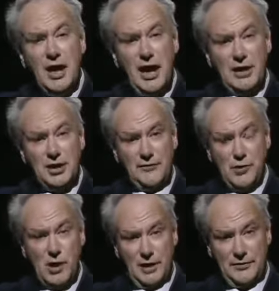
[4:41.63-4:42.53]
And if
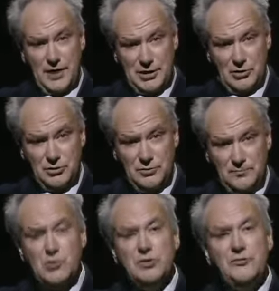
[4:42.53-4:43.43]
you work that out,
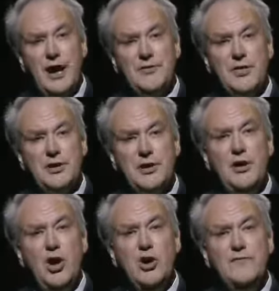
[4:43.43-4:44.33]
you can find that there are
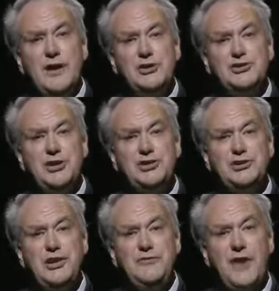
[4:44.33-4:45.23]
over
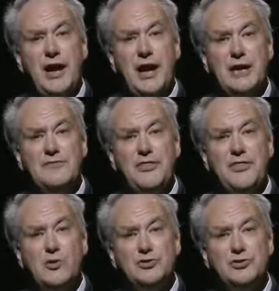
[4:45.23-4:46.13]

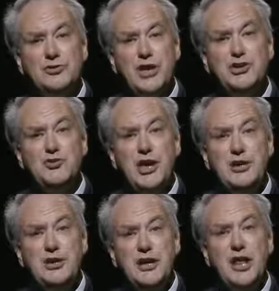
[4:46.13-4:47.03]
65,000
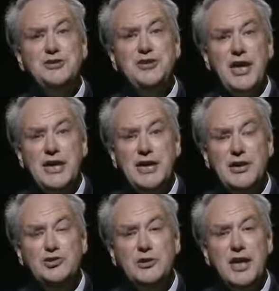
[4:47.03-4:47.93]
Uranian
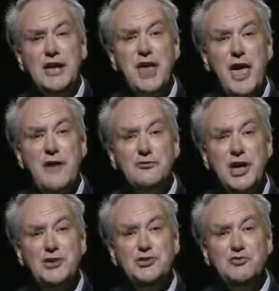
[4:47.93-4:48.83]
days in
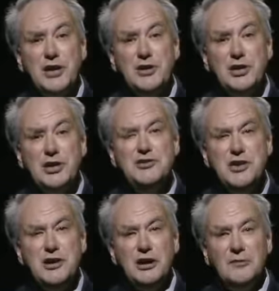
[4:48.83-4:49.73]
every Uranian
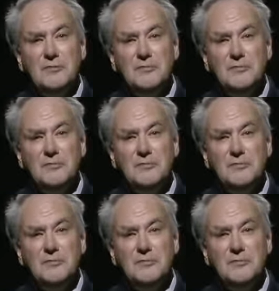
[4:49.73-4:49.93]
year.